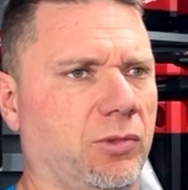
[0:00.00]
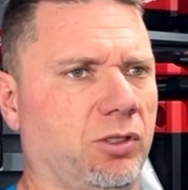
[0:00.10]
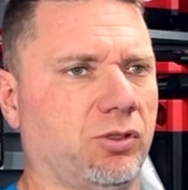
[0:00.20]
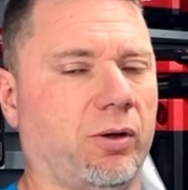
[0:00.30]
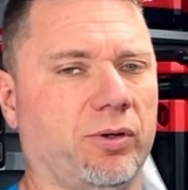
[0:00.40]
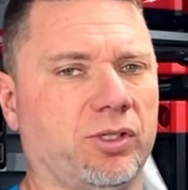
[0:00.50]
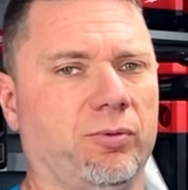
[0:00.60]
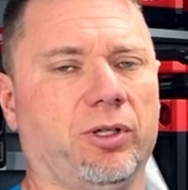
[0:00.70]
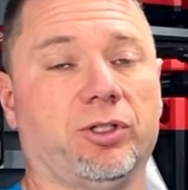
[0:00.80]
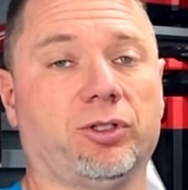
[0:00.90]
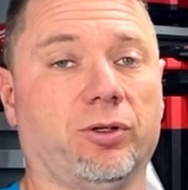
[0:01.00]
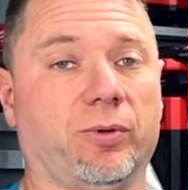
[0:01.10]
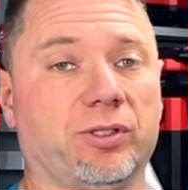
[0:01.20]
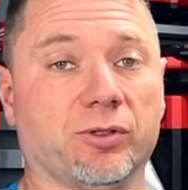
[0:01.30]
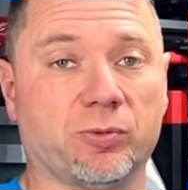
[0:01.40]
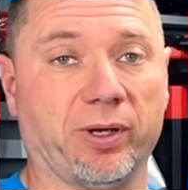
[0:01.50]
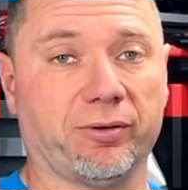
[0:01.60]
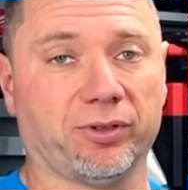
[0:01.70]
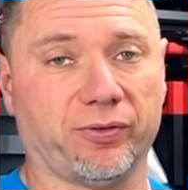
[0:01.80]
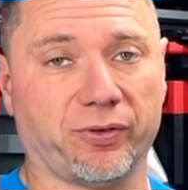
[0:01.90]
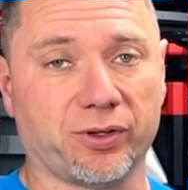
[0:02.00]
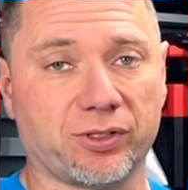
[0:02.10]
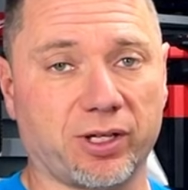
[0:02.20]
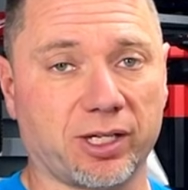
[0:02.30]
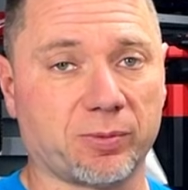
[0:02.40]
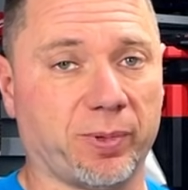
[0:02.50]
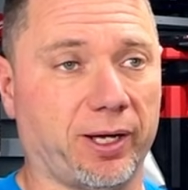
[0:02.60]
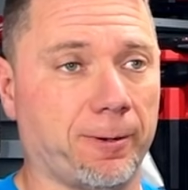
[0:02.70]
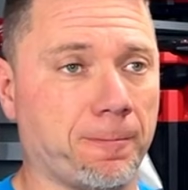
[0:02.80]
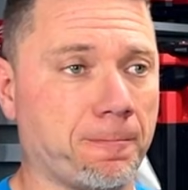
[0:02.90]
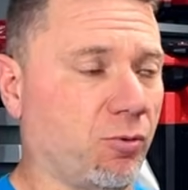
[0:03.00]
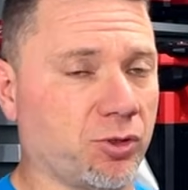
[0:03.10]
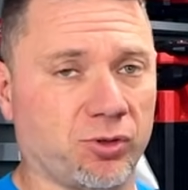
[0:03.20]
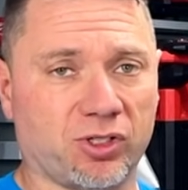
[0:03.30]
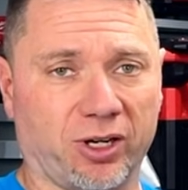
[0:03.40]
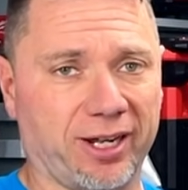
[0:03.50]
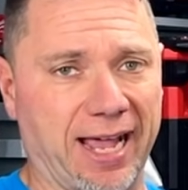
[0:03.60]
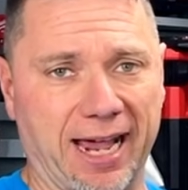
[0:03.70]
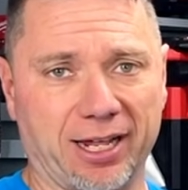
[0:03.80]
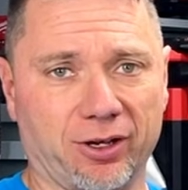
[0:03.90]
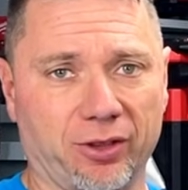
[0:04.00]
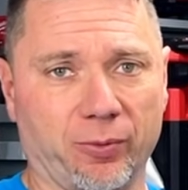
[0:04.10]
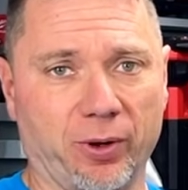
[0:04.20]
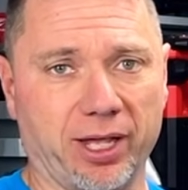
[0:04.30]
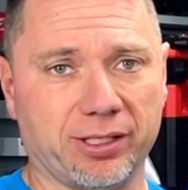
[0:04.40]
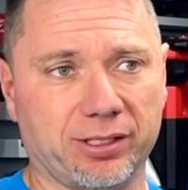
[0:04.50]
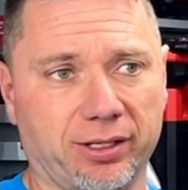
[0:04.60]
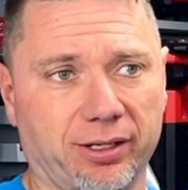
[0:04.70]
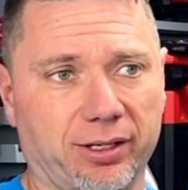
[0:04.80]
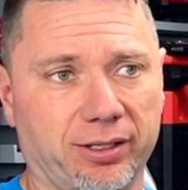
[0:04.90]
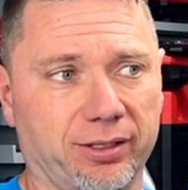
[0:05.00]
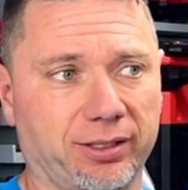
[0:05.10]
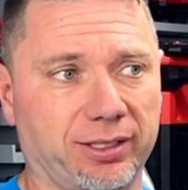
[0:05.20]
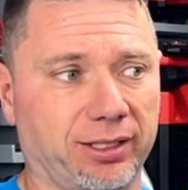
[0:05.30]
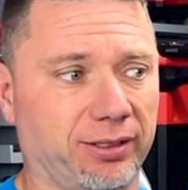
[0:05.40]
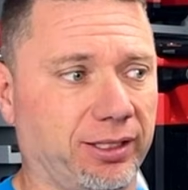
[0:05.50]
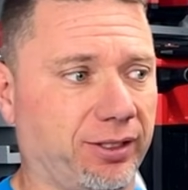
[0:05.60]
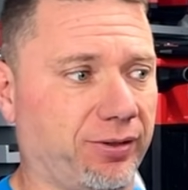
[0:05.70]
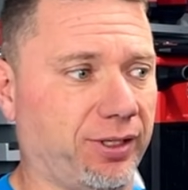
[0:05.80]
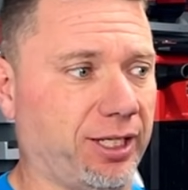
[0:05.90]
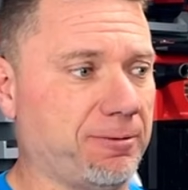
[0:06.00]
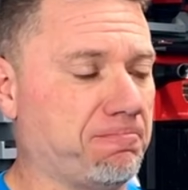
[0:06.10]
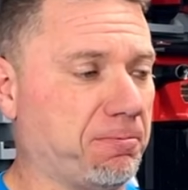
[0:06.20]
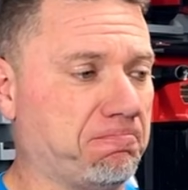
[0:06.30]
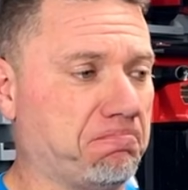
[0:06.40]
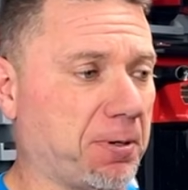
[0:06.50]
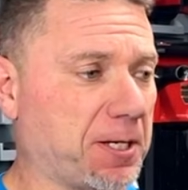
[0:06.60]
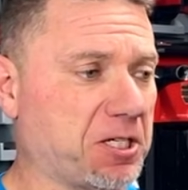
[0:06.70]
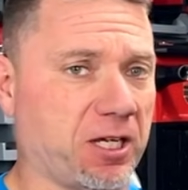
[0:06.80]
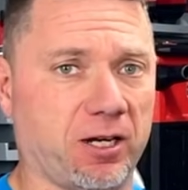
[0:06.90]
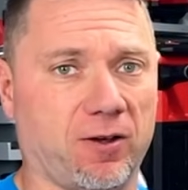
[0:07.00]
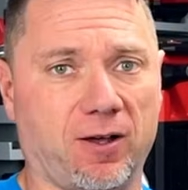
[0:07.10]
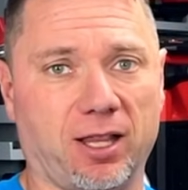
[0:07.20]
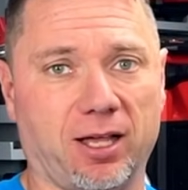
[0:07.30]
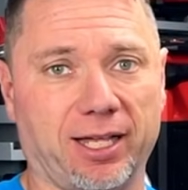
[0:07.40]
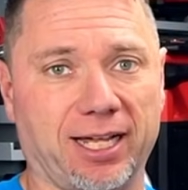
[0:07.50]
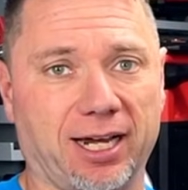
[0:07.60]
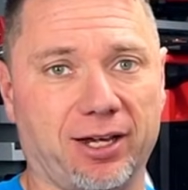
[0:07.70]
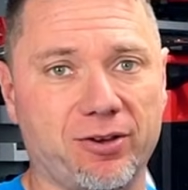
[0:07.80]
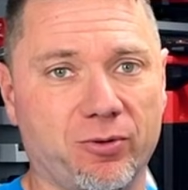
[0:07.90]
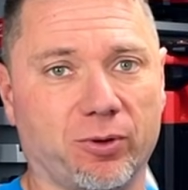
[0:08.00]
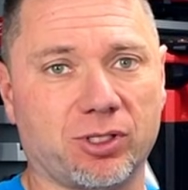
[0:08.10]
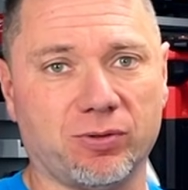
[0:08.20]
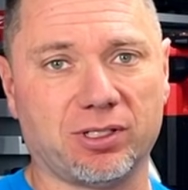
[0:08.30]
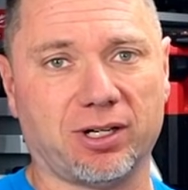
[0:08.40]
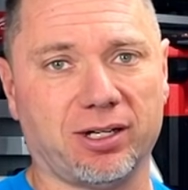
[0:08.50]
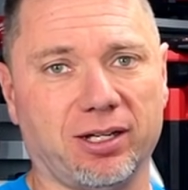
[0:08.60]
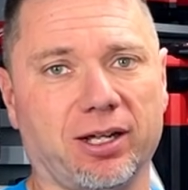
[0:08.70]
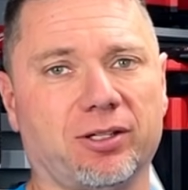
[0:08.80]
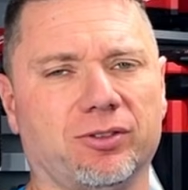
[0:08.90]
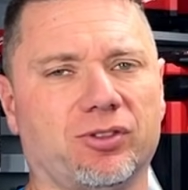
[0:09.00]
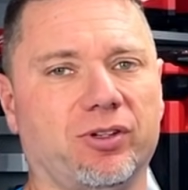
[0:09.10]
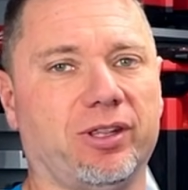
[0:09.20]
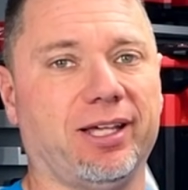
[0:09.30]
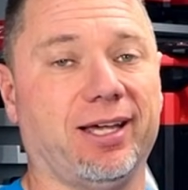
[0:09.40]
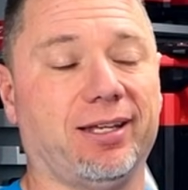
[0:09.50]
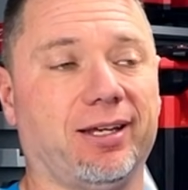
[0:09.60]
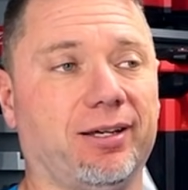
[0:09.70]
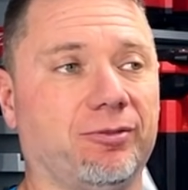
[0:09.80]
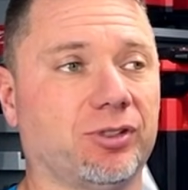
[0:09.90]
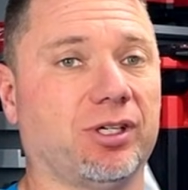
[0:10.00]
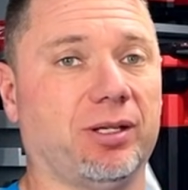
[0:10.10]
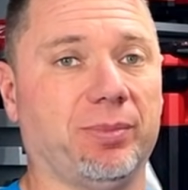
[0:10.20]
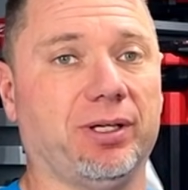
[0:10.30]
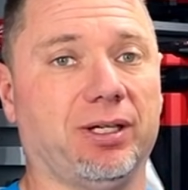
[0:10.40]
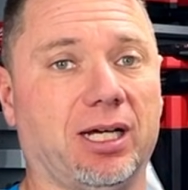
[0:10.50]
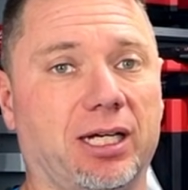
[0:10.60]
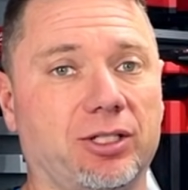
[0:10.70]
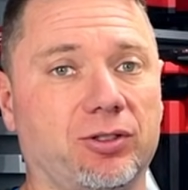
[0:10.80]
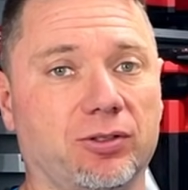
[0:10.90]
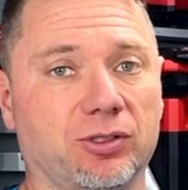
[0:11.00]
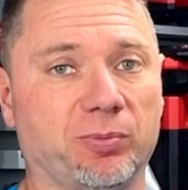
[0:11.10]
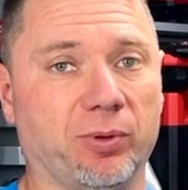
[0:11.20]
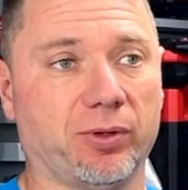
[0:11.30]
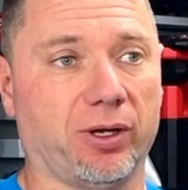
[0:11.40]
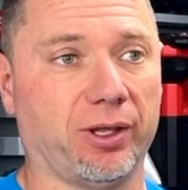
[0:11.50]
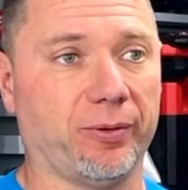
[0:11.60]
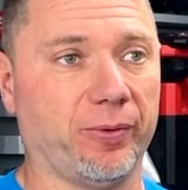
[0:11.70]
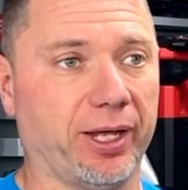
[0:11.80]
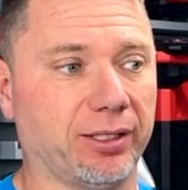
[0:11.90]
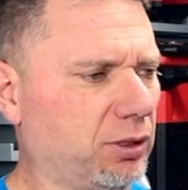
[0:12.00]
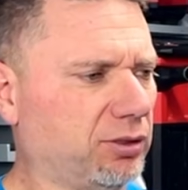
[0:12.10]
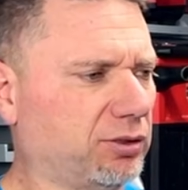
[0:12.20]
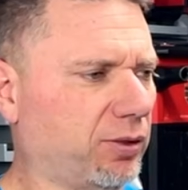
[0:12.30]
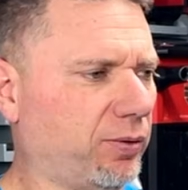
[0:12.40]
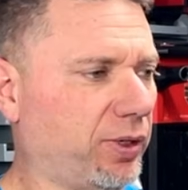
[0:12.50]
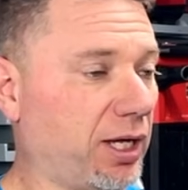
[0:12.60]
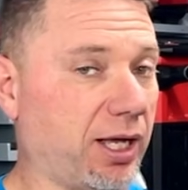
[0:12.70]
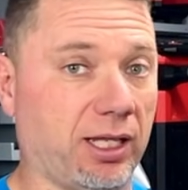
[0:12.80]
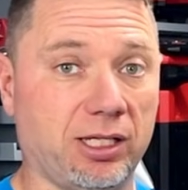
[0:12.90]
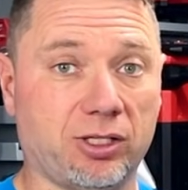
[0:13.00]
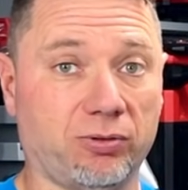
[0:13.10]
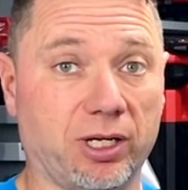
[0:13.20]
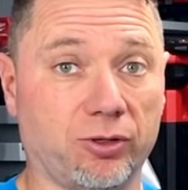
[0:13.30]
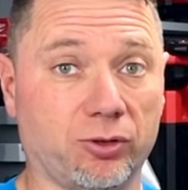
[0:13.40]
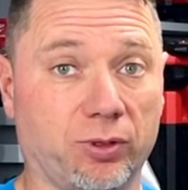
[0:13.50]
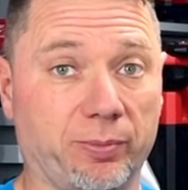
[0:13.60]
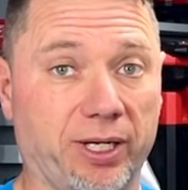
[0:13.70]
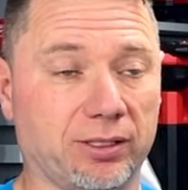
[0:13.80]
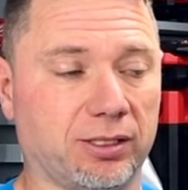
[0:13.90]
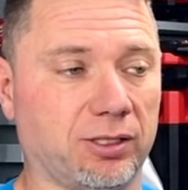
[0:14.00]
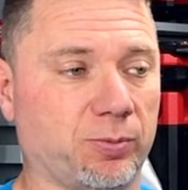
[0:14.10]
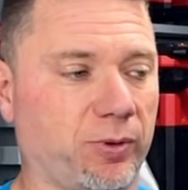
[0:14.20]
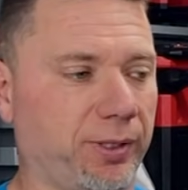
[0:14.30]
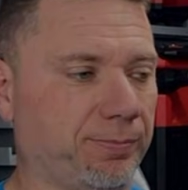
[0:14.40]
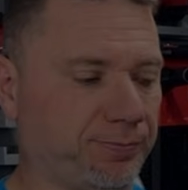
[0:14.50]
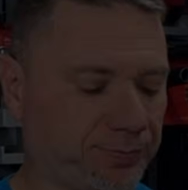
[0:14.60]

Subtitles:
So I wasn't really sure what to expect with the first test, but once we started adding on the weights and it didn't hear any budging at all, I kind of knew once we started to get closer to the end that it was going to be a non-issue to support all that weight. So yeah, at least 320 pounds at this point.